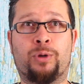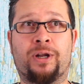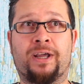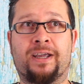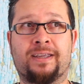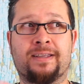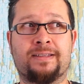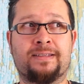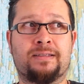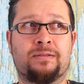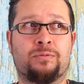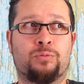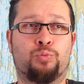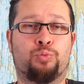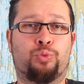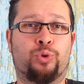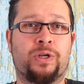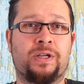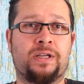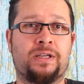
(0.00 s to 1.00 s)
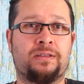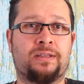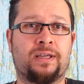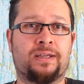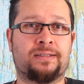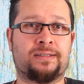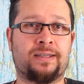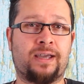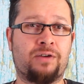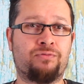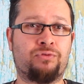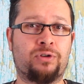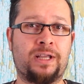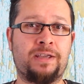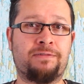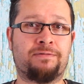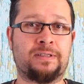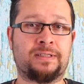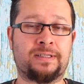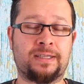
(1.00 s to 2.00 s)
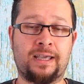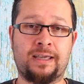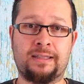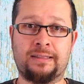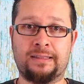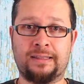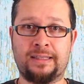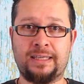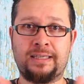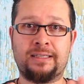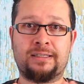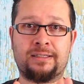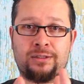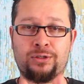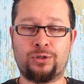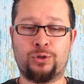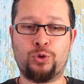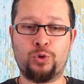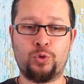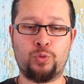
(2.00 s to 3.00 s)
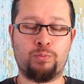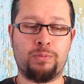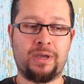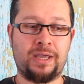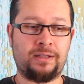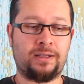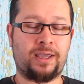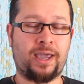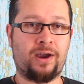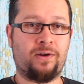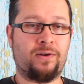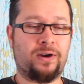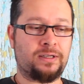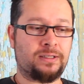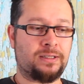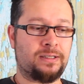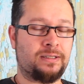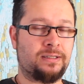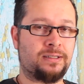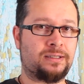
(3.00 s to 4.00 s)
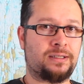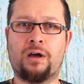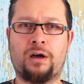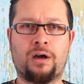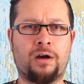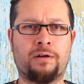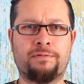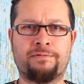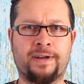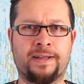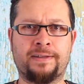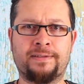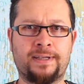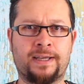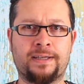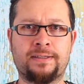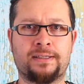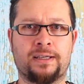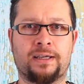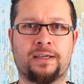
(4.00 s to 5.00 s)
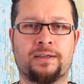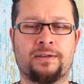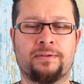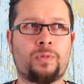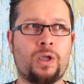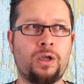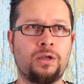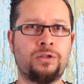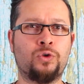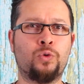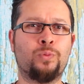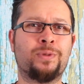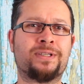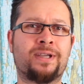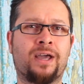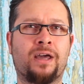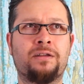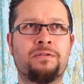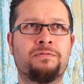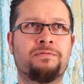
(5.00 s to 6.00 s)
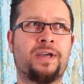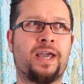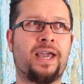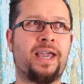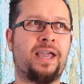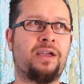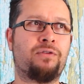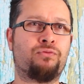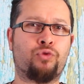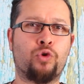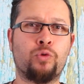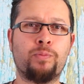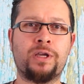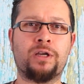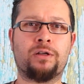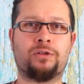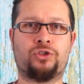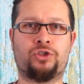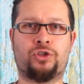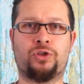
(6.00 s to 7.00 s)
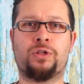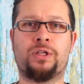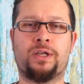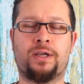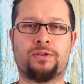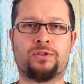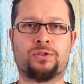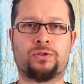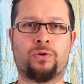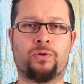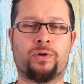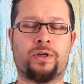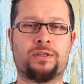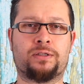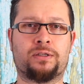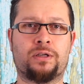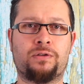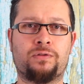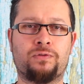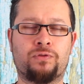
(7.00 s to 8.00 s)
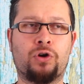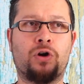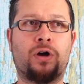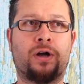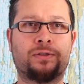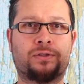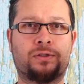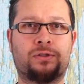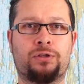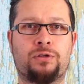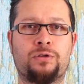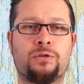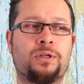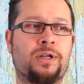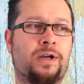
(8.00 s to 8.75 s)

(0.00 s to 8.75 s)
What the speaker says: But I can breathe a sigh of relief and say these two main characters are fantastic. It's almost kind of a Romeo and Juliet story. So you've got two